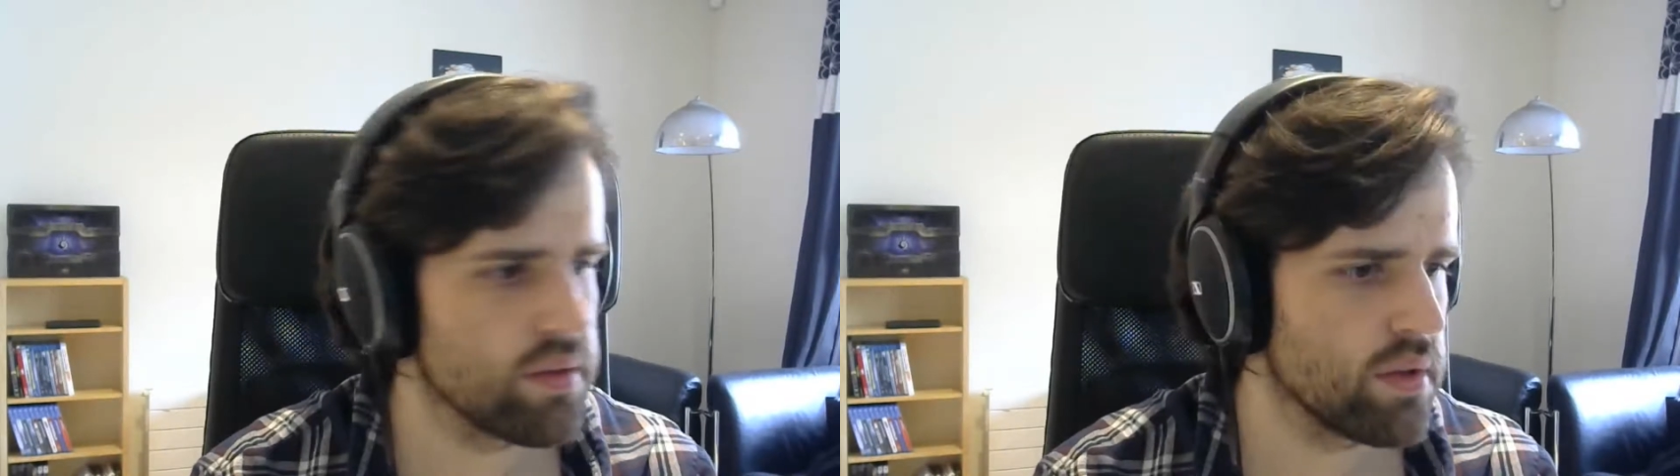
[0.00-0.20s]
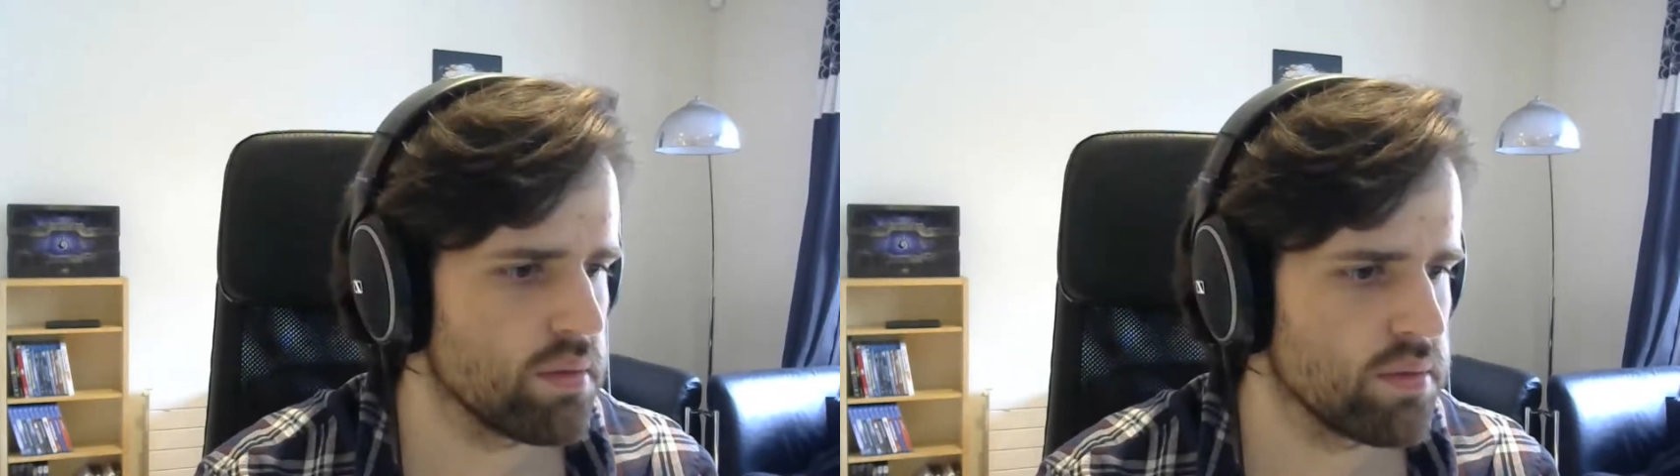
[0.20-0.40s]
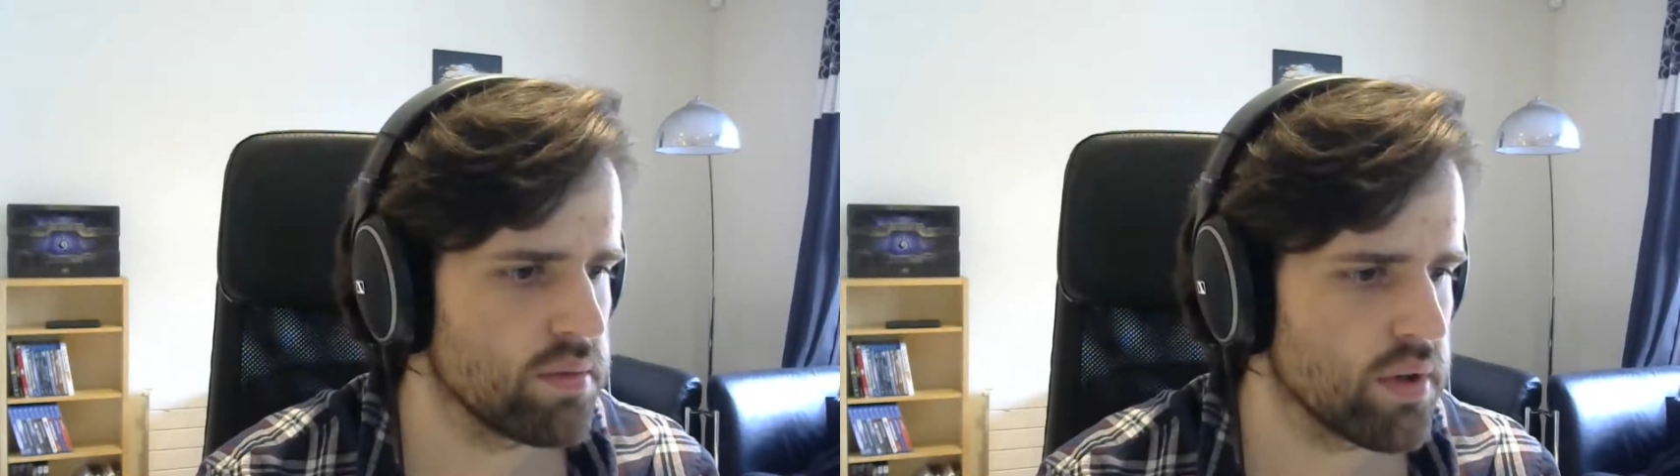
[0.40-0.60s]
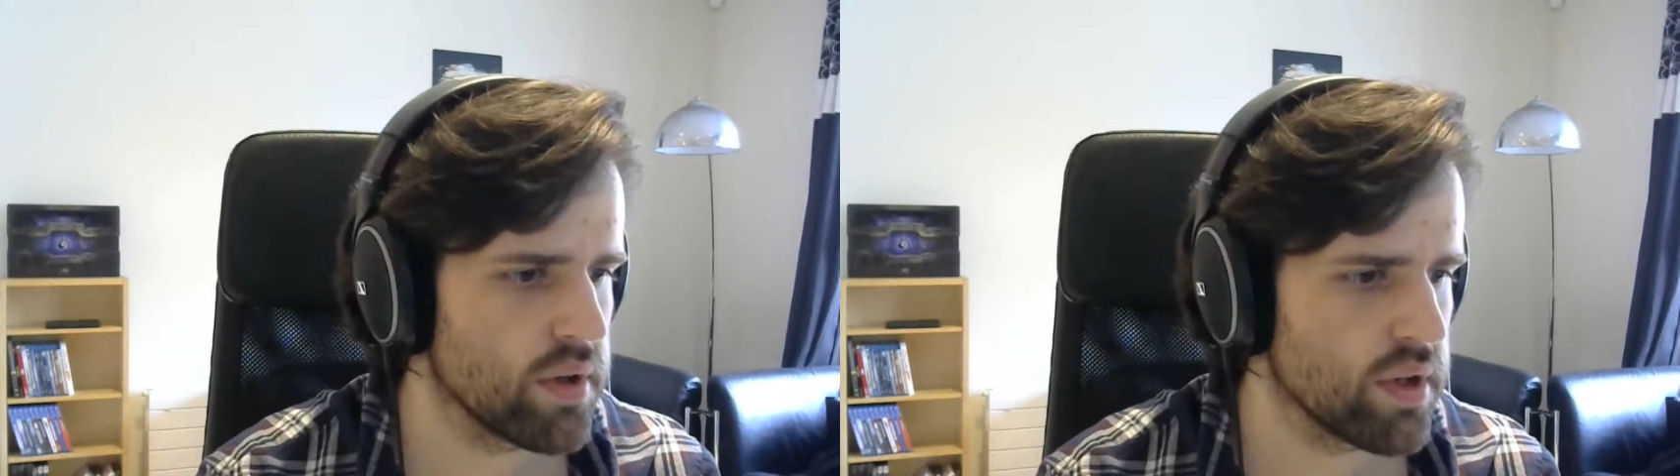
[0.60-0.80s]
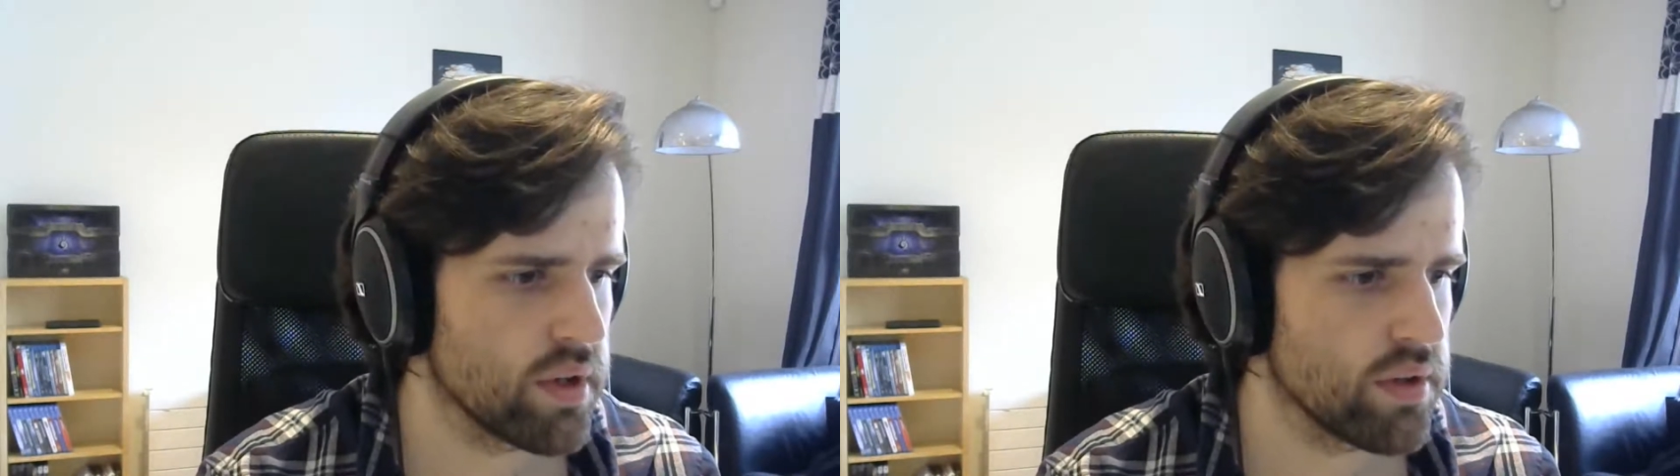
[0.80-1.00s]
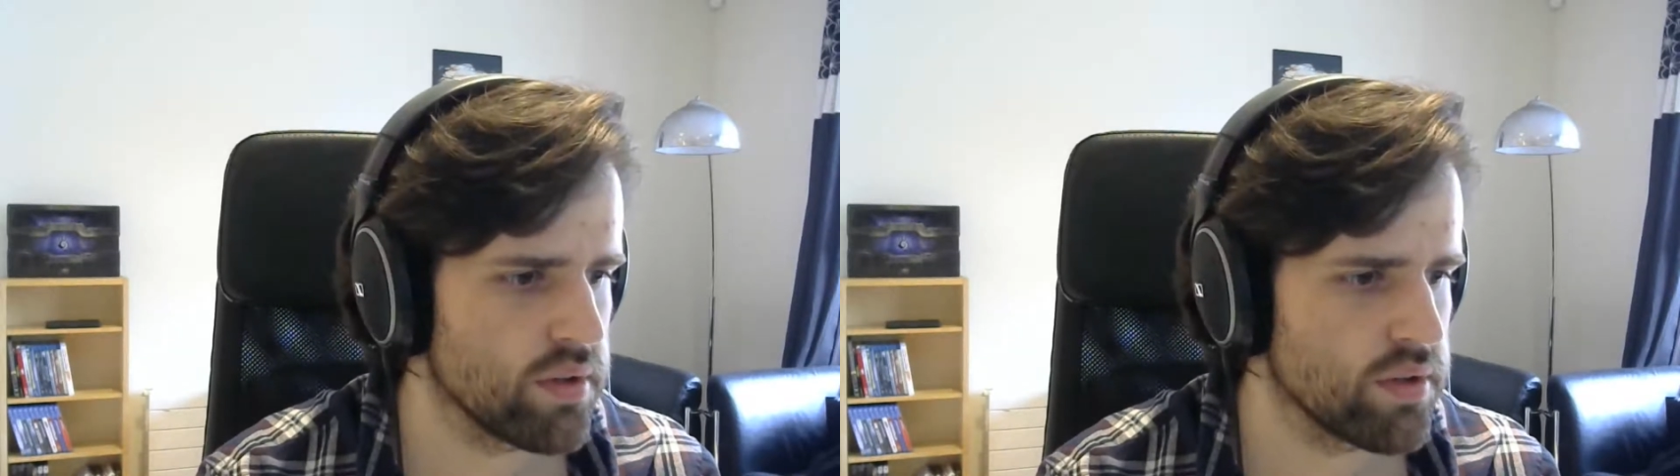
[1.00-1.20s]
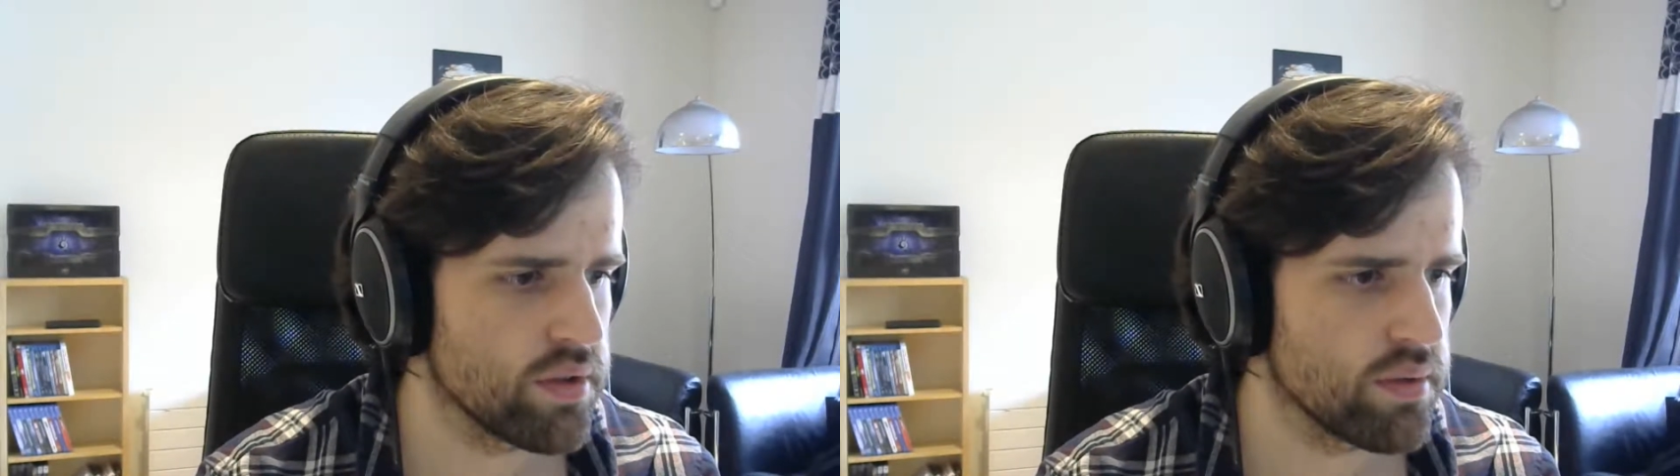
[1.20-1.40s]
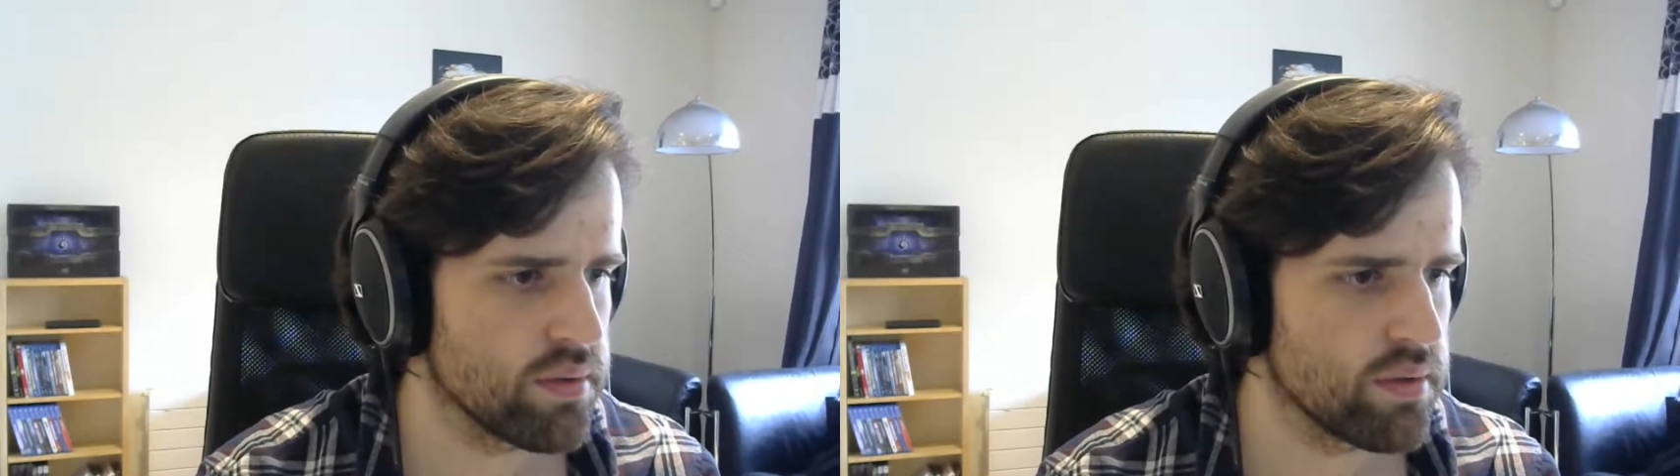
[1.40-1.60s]
Oops, sorry, I need to
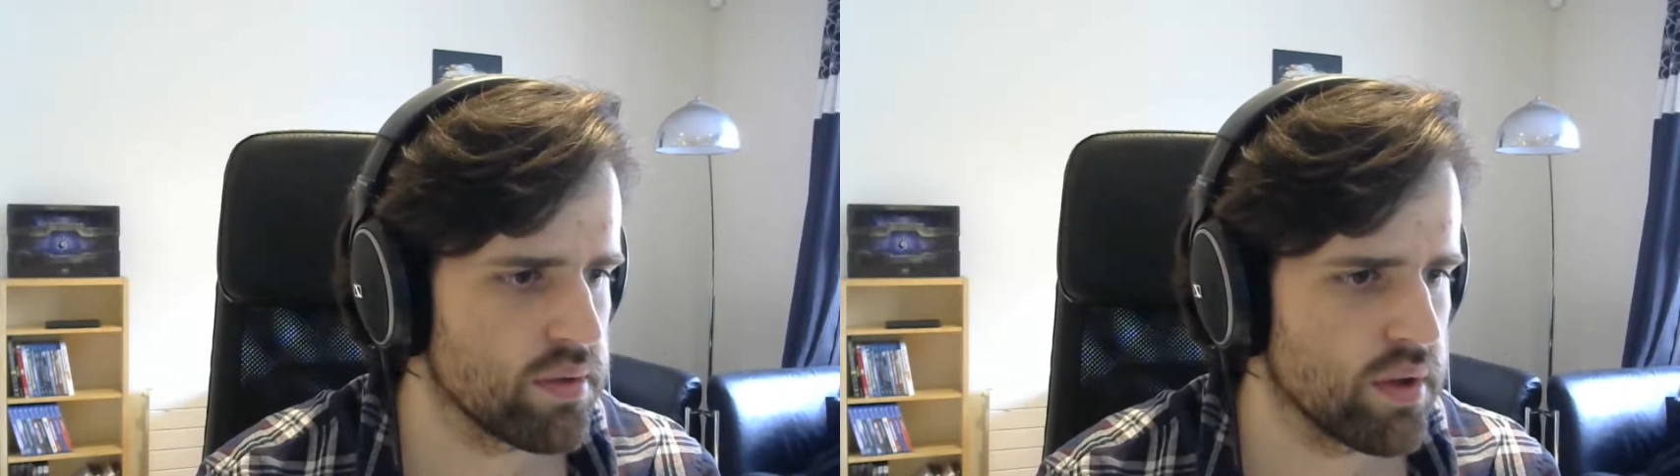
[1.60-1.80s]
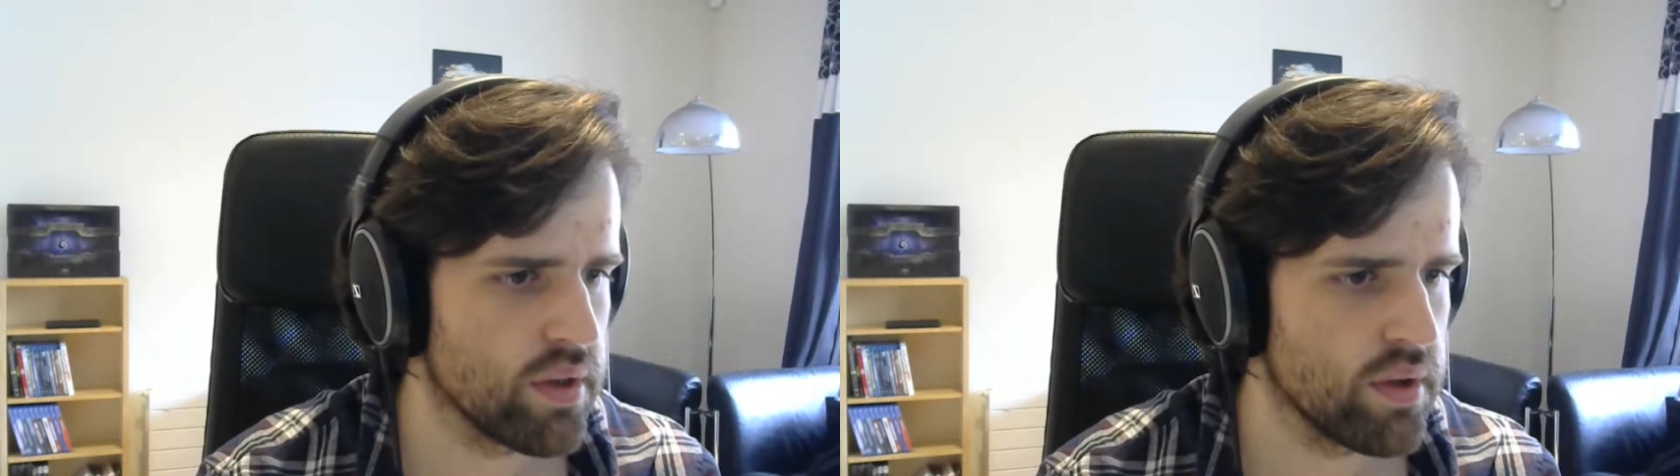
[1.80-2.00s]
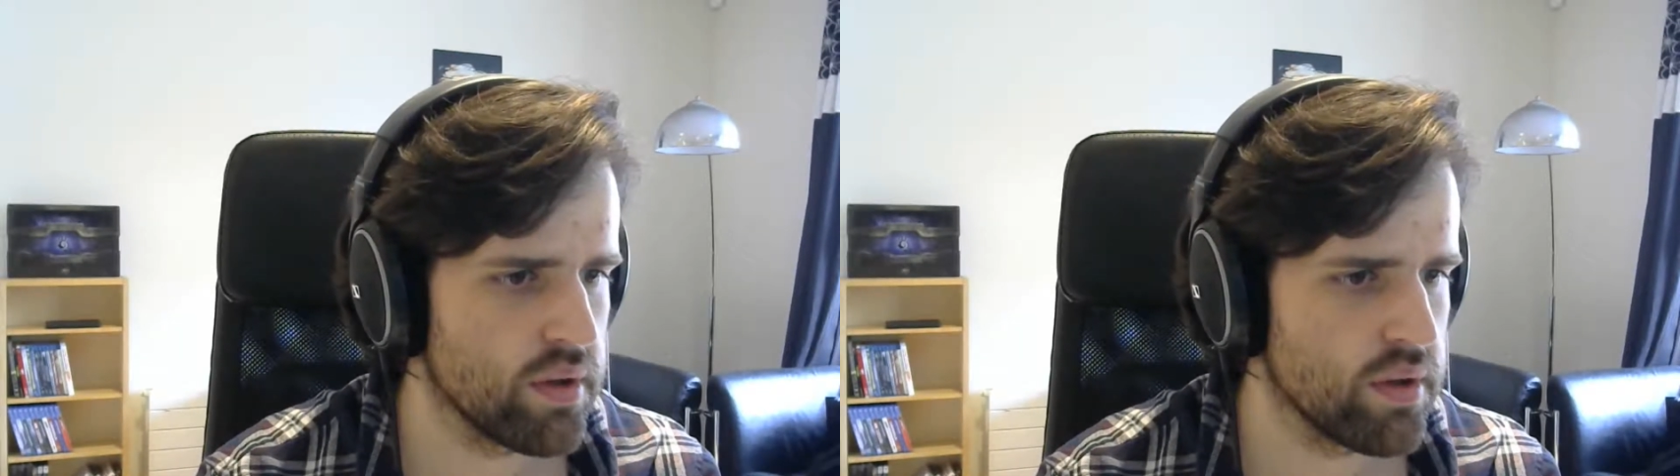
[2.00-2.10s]
show the